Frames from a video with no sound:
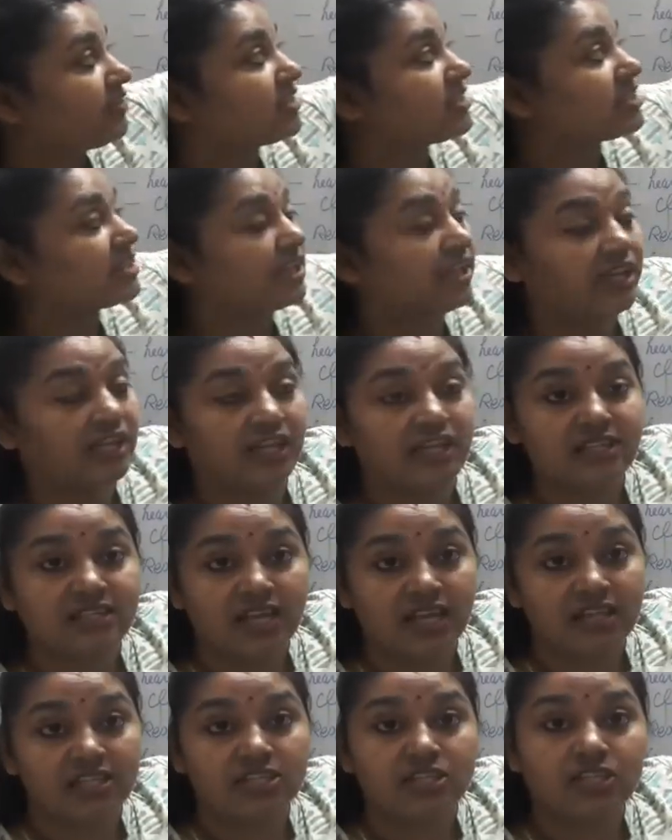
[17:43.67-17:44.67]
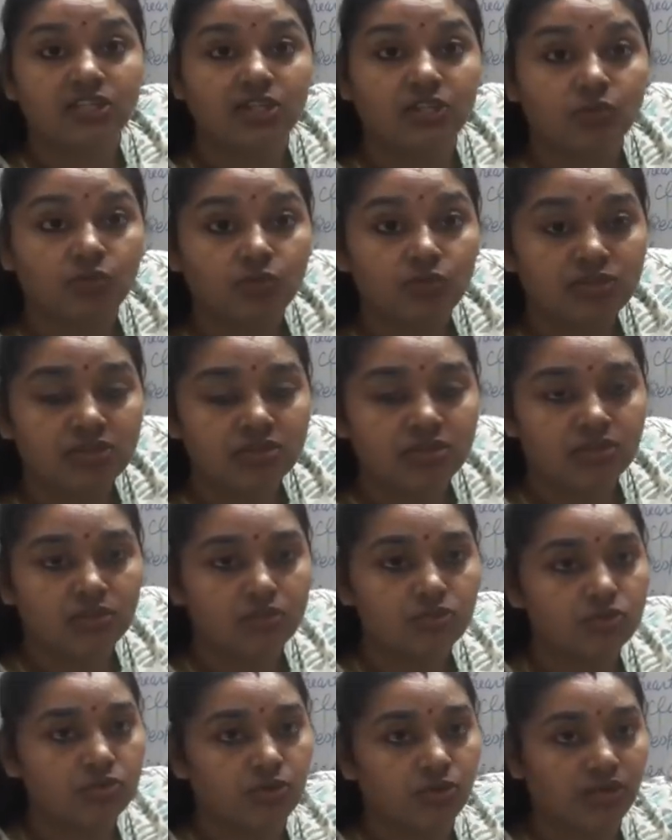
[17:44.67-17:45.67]
scales and scutes.
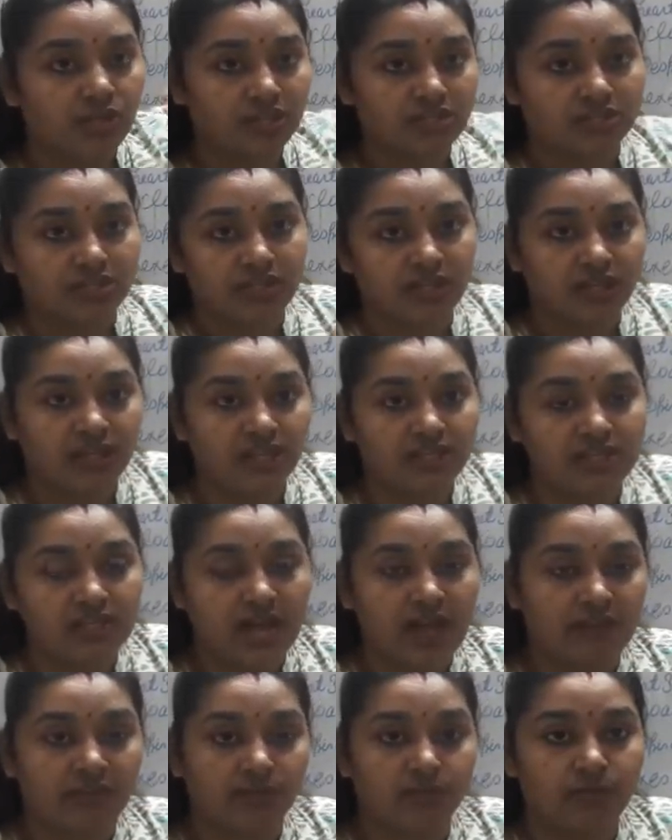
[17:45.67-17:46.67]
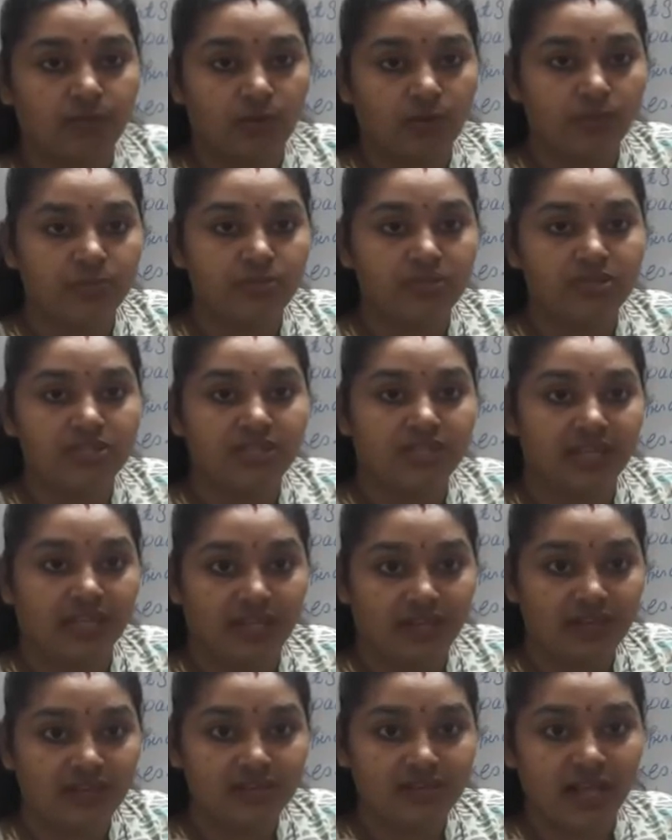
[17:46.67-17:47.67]
So skin is having proper
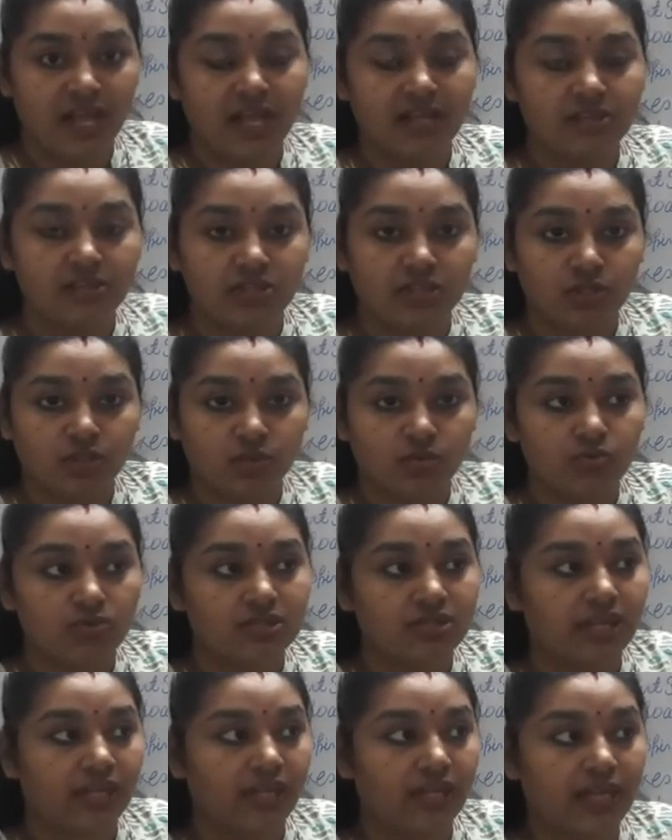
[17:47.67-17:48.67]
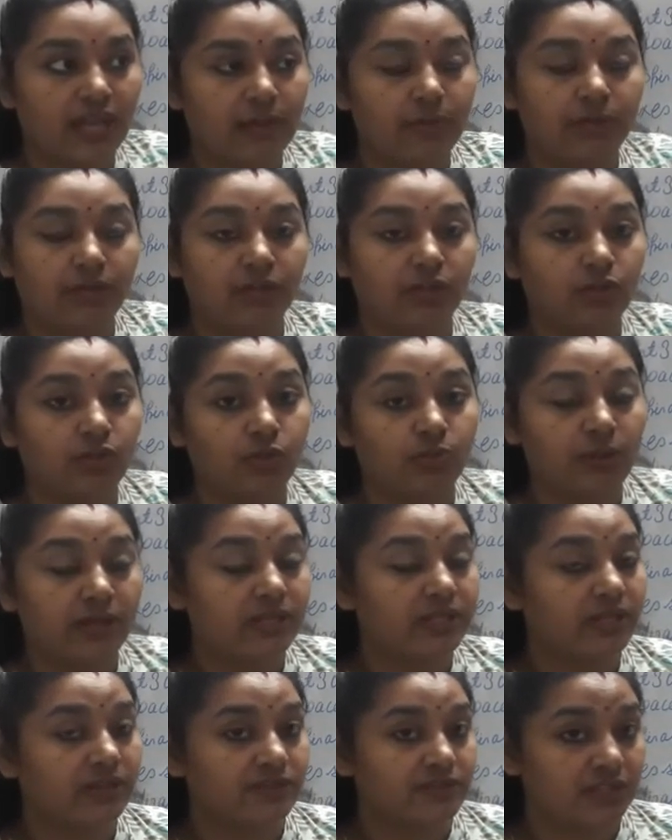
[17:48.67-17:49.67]
scales and scutes, like chameleon you might
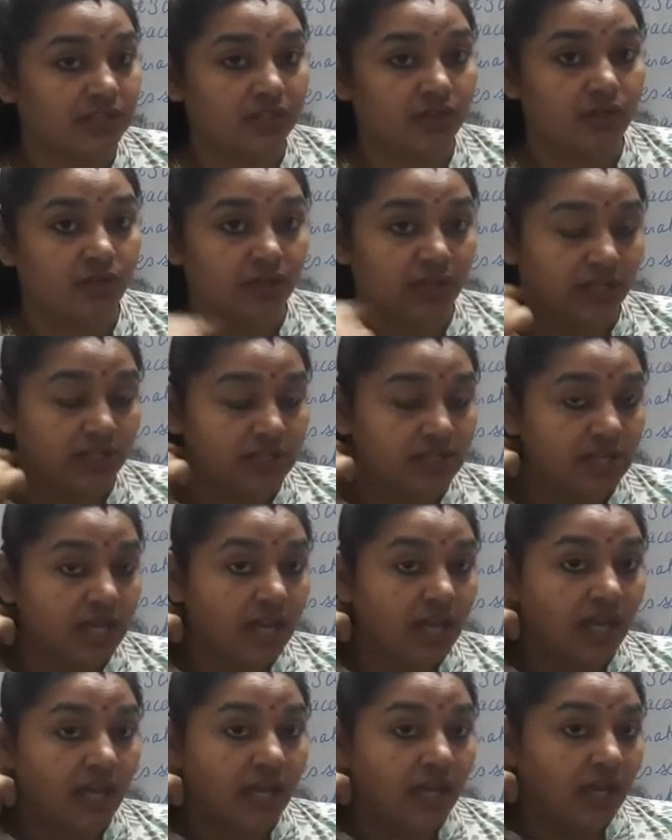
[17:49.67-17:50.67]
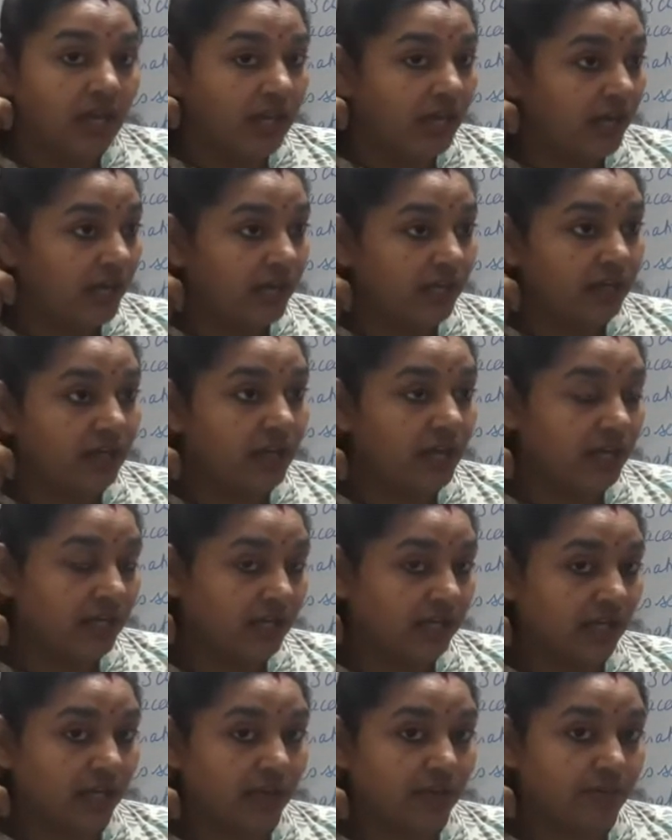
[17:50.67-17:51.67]
have seen on his head and
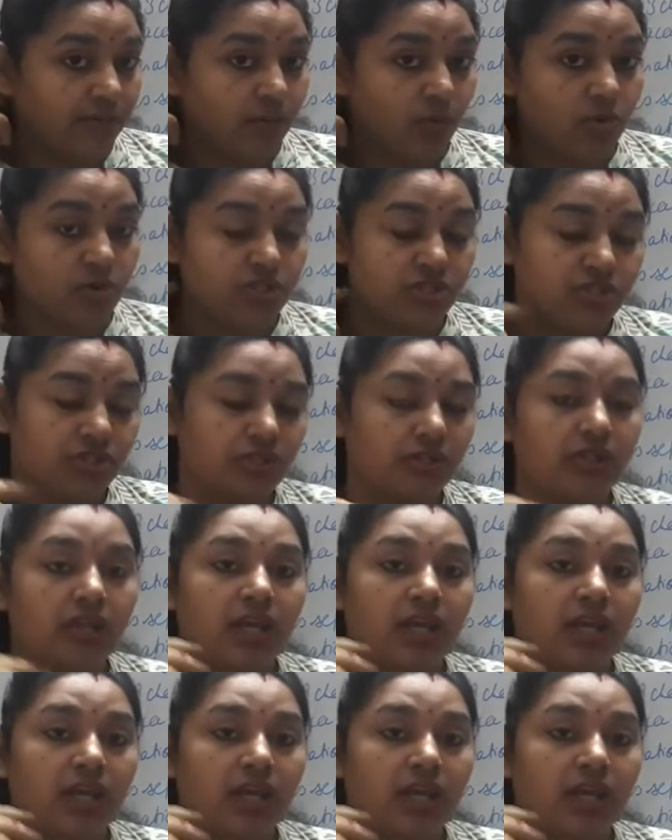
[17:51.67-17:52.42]
neck portion.